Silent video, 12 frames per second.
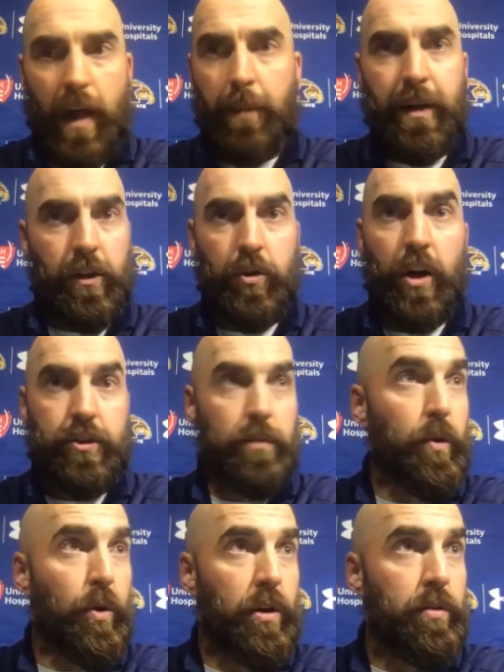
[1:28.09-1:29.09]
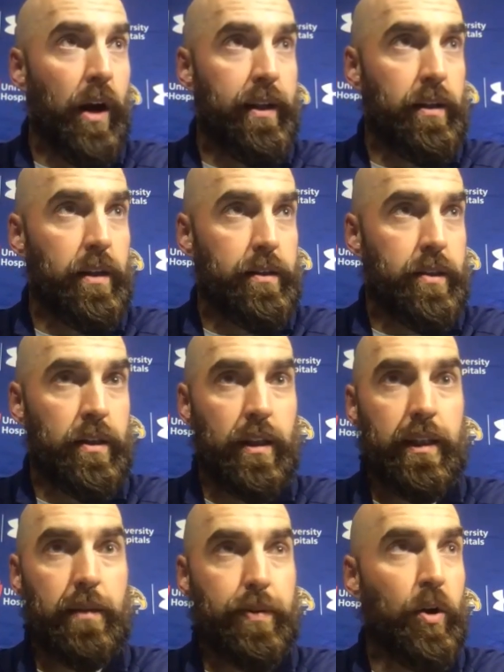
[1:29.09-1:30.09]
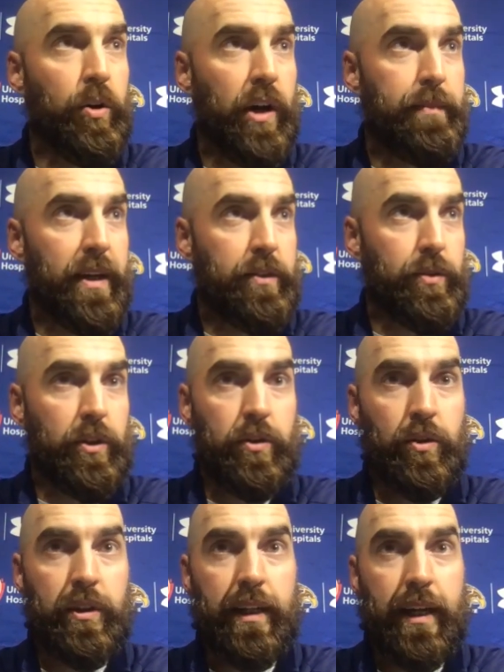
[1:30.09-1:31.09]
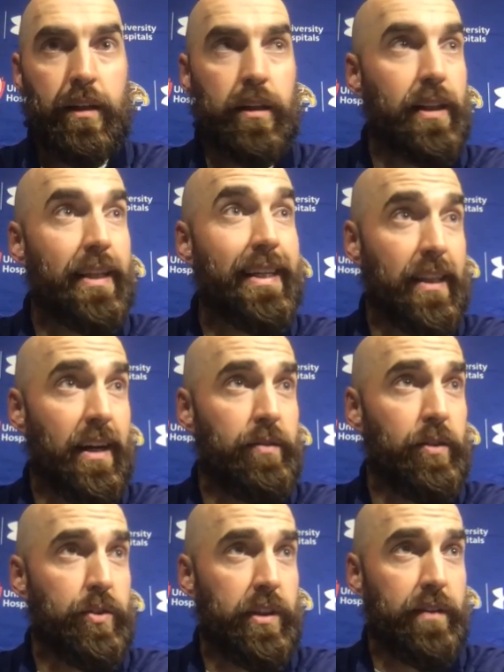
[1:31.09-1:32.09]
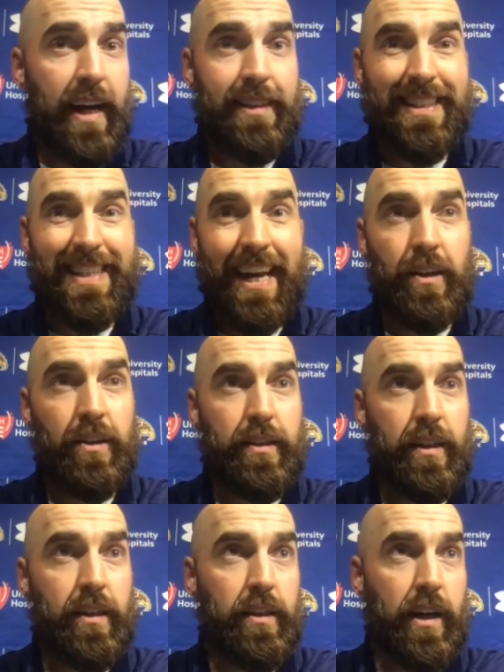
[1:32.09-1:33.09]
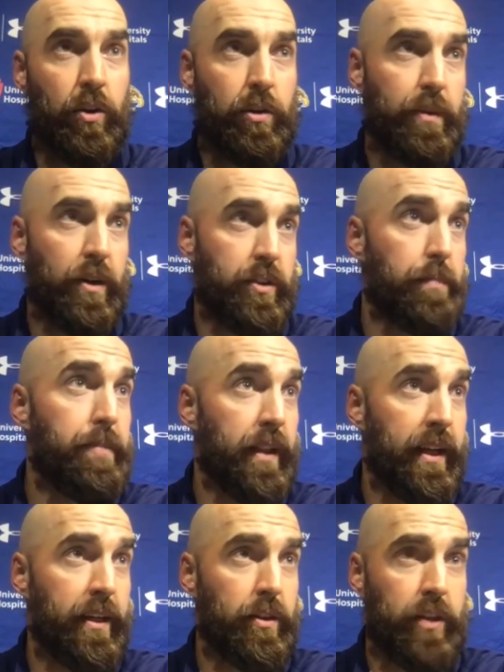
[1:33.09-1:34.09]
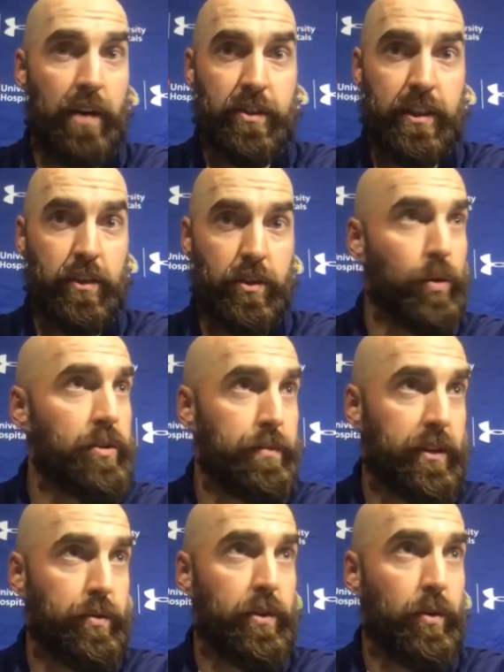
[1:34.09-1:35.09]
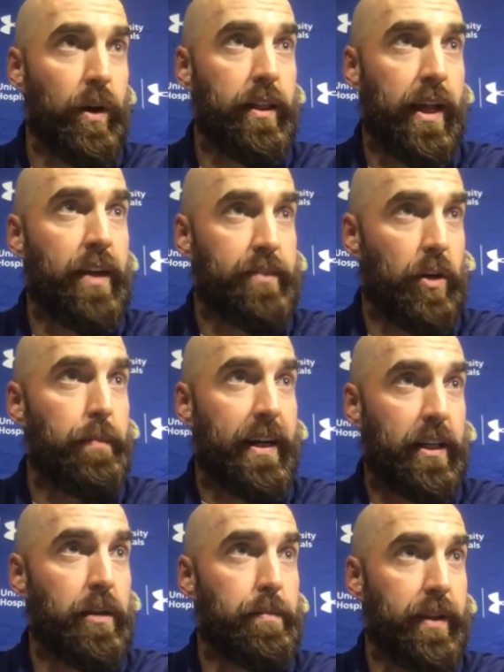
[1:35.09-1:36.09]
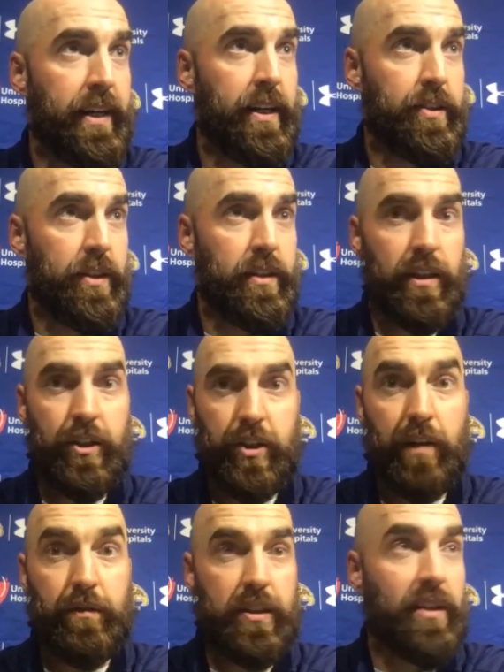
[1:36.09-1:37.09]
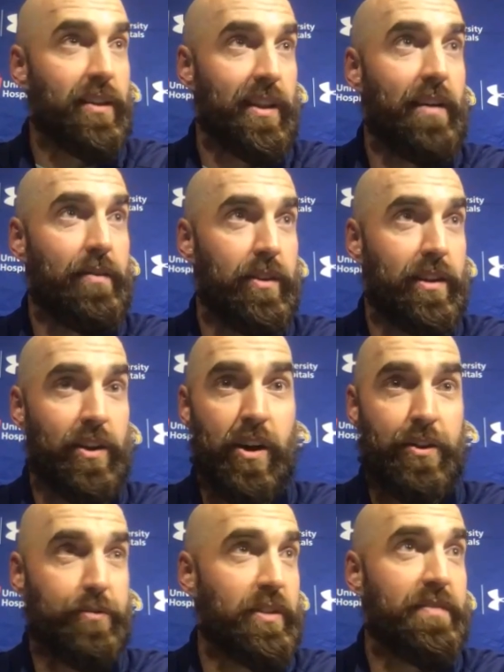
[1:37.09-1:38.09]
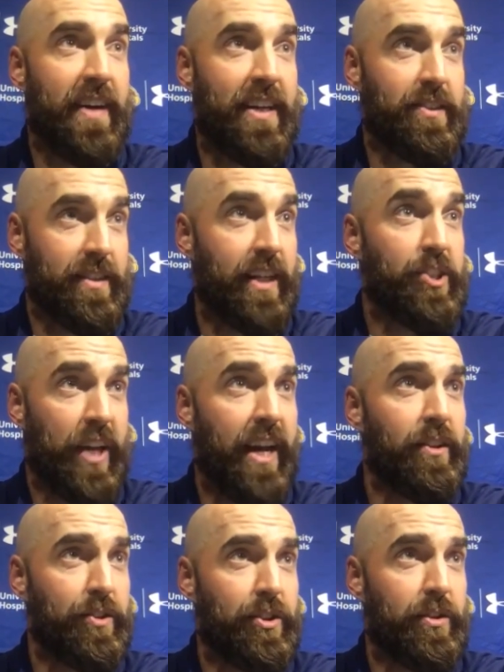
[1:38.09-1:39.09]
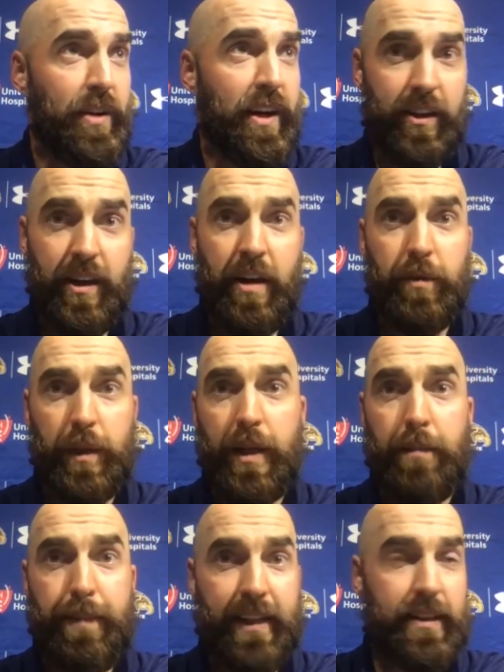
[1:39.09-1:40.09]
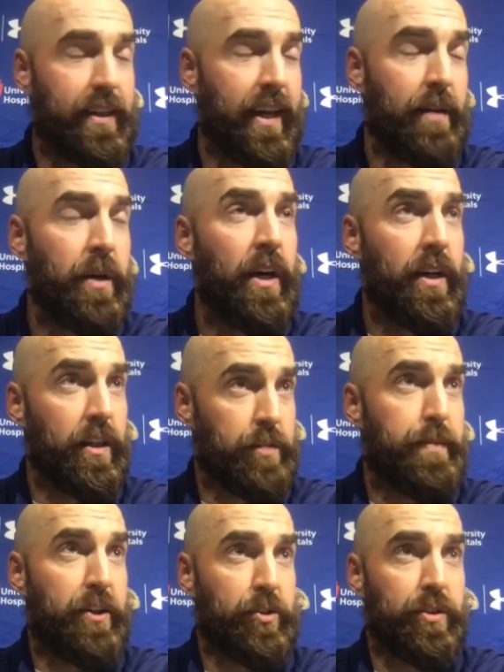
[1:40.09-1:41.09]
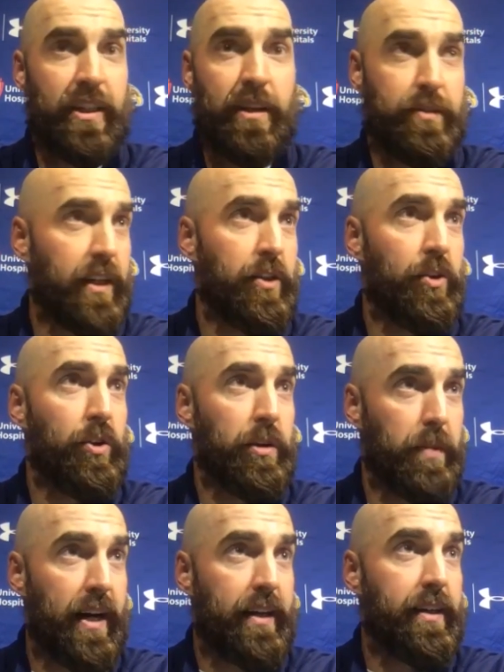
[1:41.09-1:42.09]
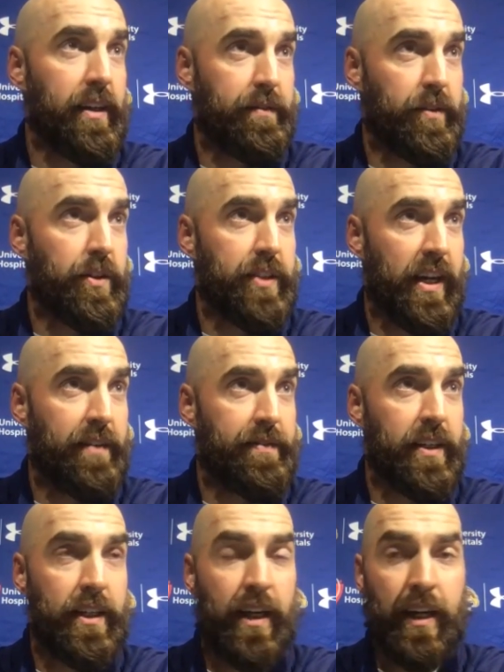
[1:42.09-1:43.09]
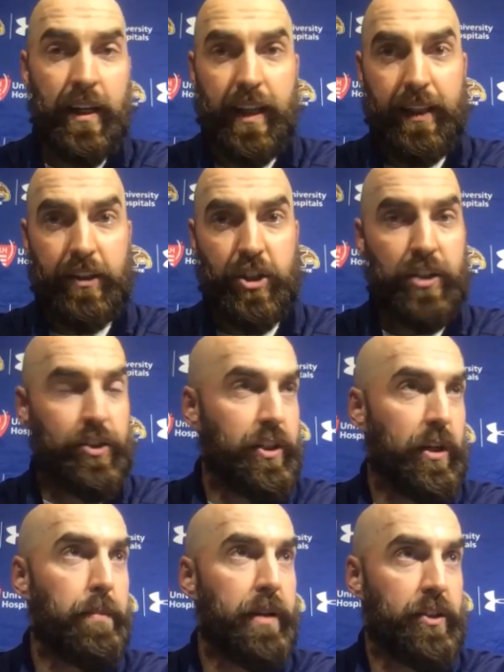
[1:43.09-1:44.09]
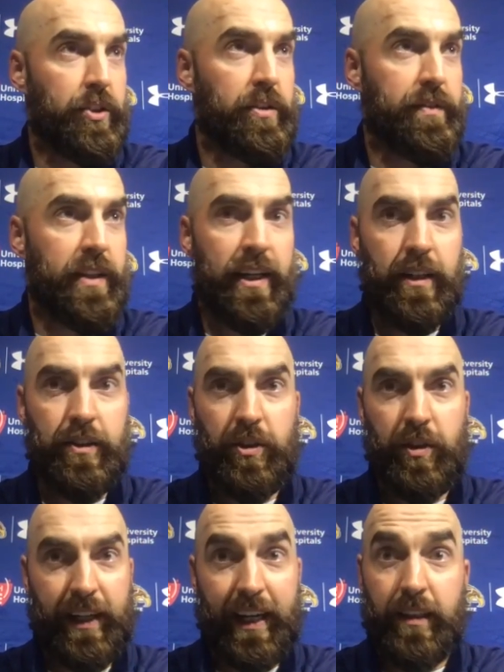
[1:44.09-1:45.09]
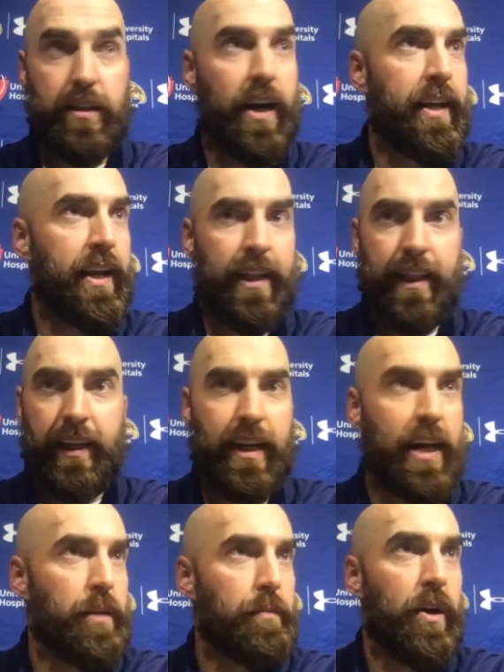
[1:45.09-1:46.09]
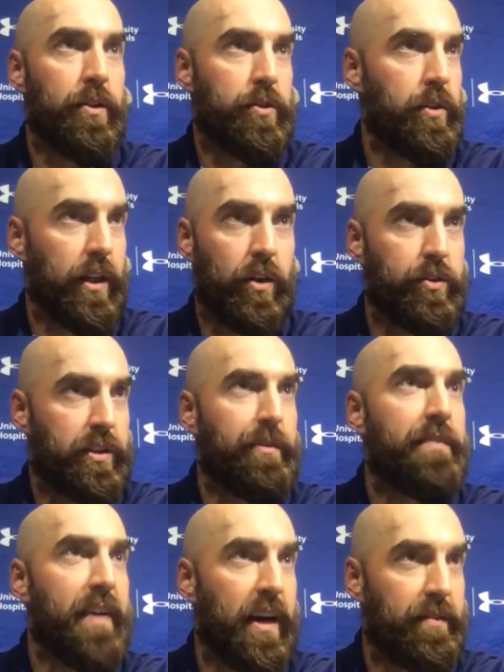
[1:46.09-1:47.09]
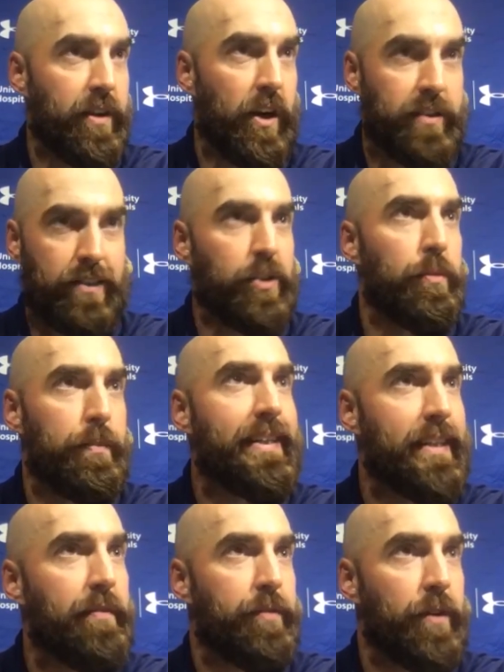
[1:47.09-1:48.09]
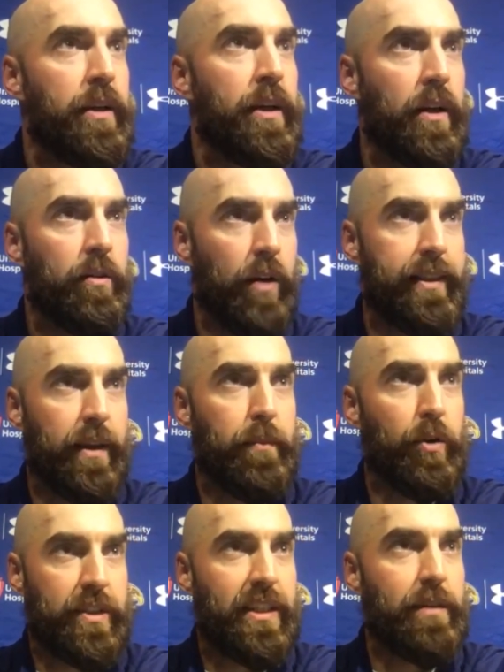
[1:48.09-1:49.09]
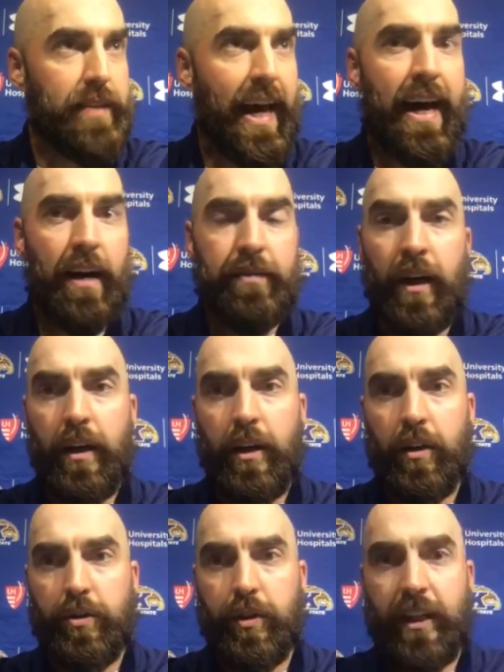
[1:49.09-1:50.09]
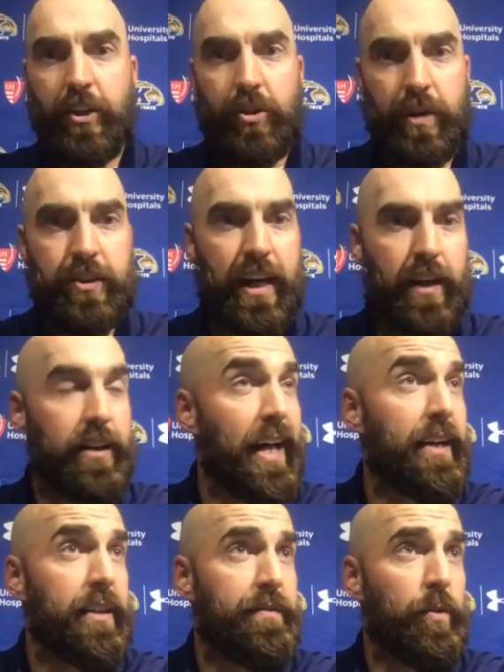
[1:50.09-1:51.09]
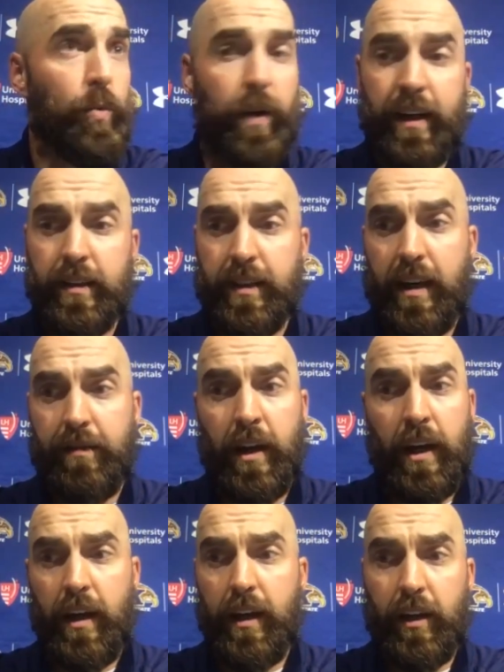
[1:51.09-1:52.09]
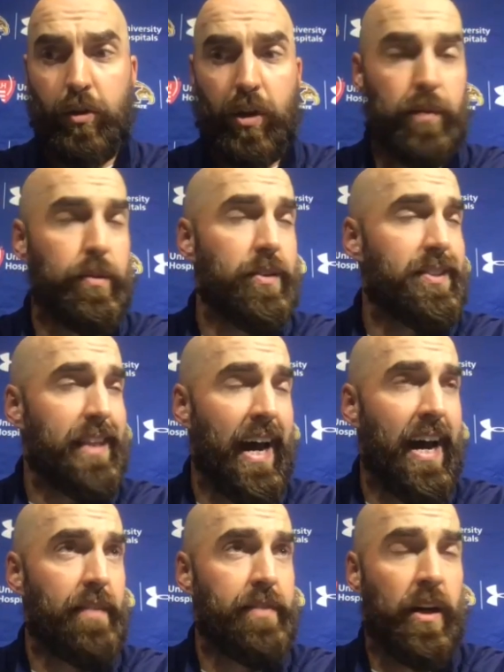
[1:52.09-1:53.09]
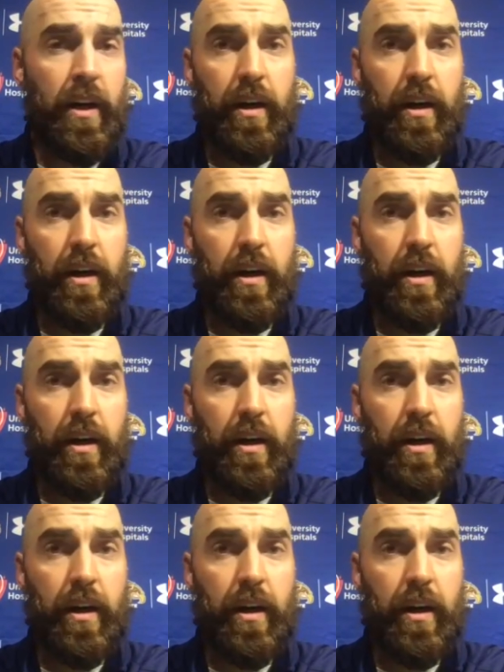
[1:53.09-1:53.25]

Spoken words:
I mean, across the board, right? It's an elite program that's recruited at an elite level. So they've gotten talent in, not only amongst the players, obviously they're the ones in between the white lines that are making the plays, and each and every single level in all three phases, they challenge you, right? They're able to impact the game. And special teams get an early block kick for a safety that changes the complexion of things. You know, they got a tight end that they can hand the ball to that goes 75 yards. That's a little bit different, right, than most teams have. You know, so they stress you out in a lot of different ways. They have an incredible staff